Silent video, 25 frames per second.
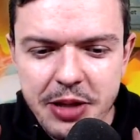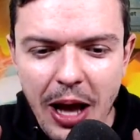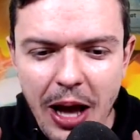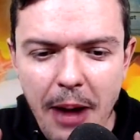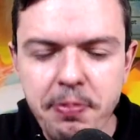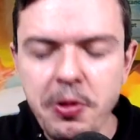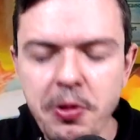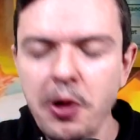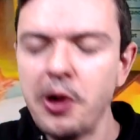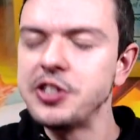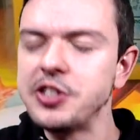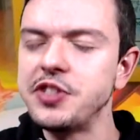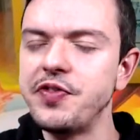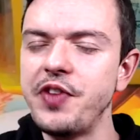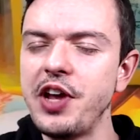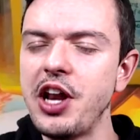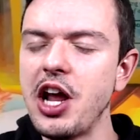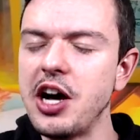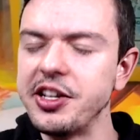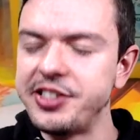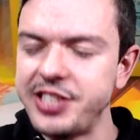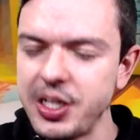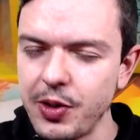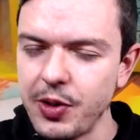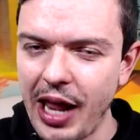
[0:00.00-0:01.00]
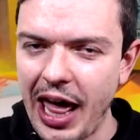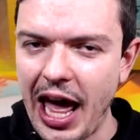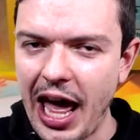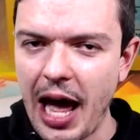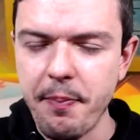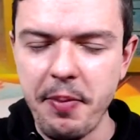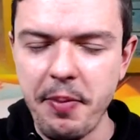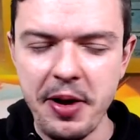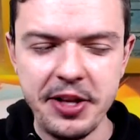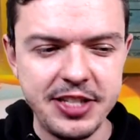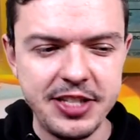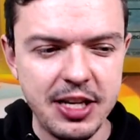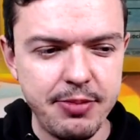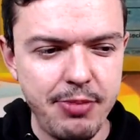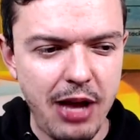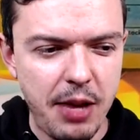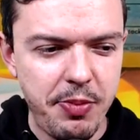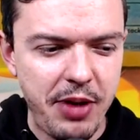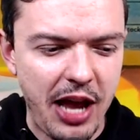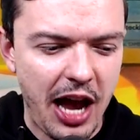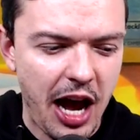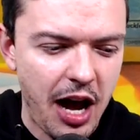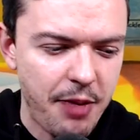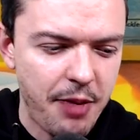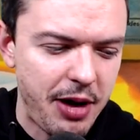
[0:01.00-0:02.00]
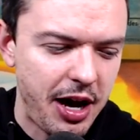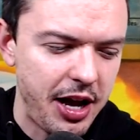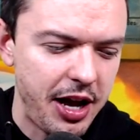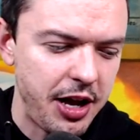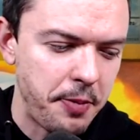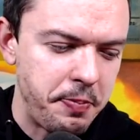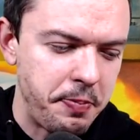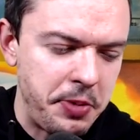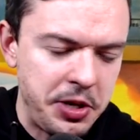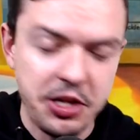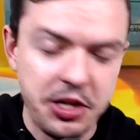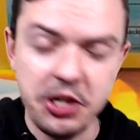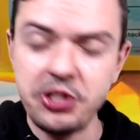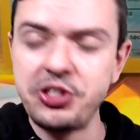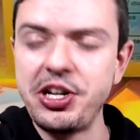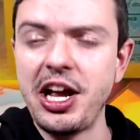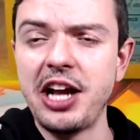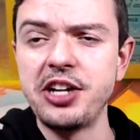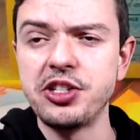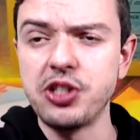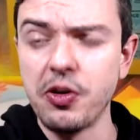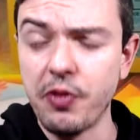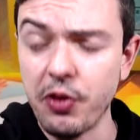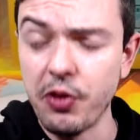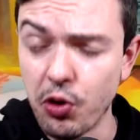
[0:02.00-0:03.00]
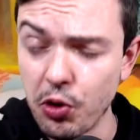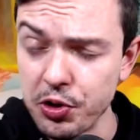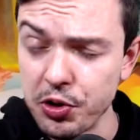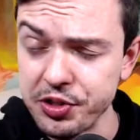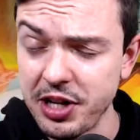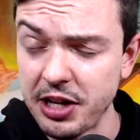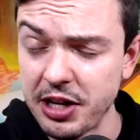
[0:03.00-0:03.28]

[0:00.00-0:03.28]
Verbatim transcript: upload this video and see what happens and maybe how my opinion changes over the course the